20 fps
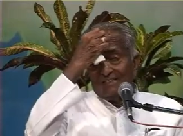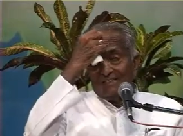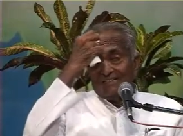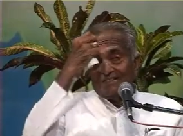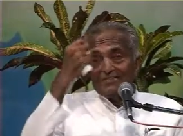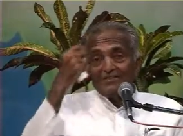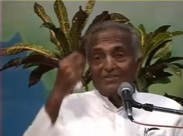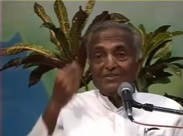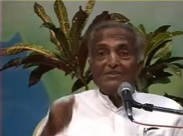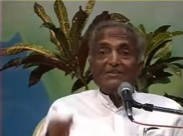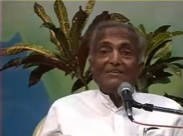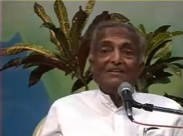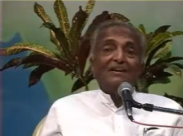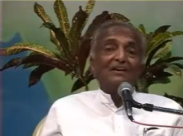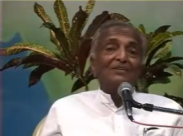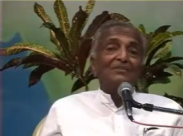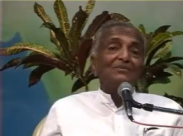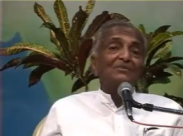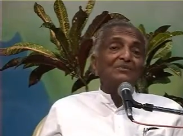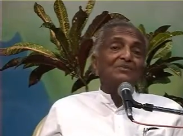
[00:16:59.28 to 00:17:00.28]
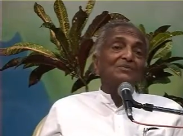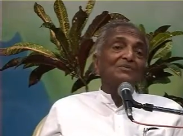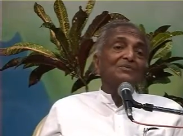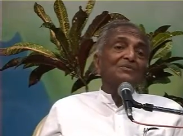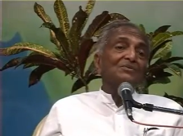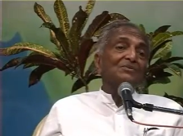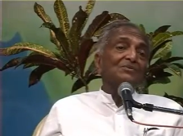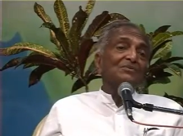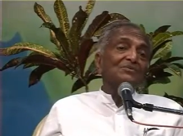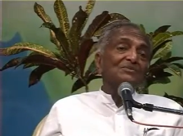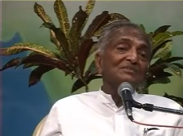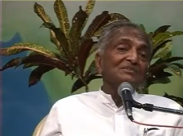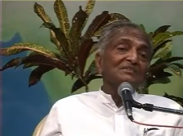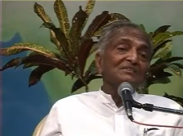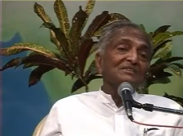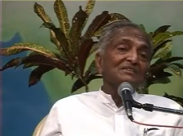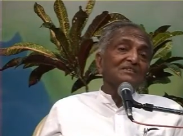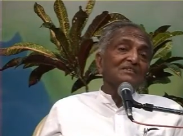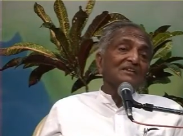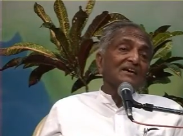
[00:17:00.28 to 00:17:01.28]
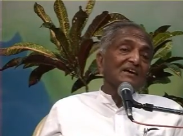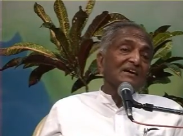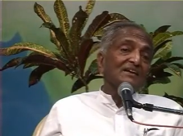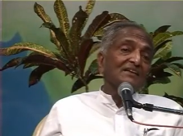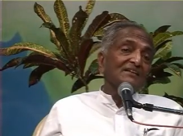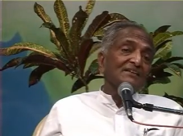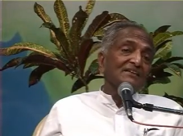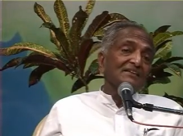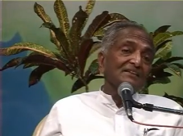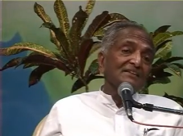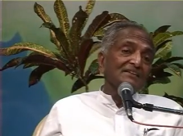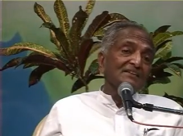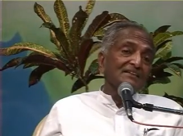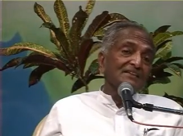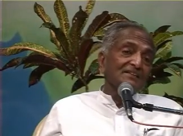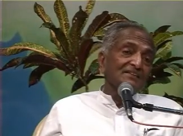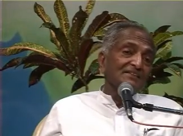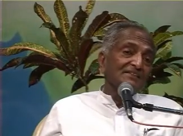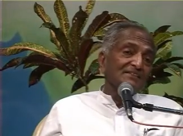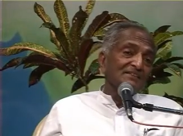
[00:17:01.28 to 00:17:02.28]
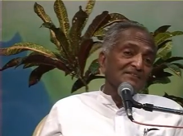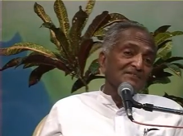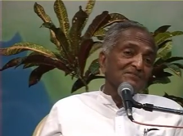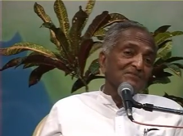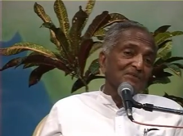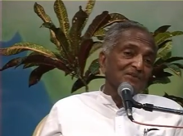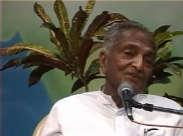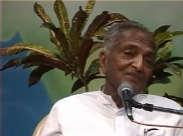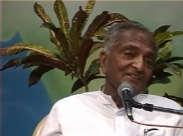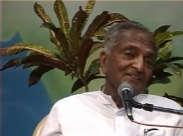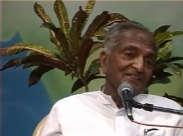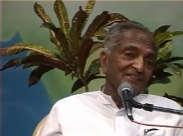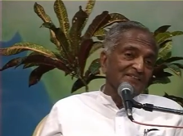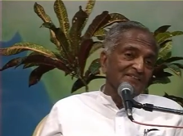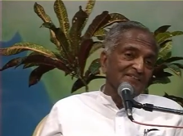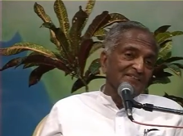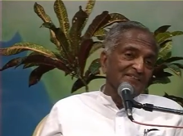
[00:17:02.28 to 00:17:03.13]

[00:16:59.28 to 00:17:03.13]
that, sorry, I don't know who is this I in this body.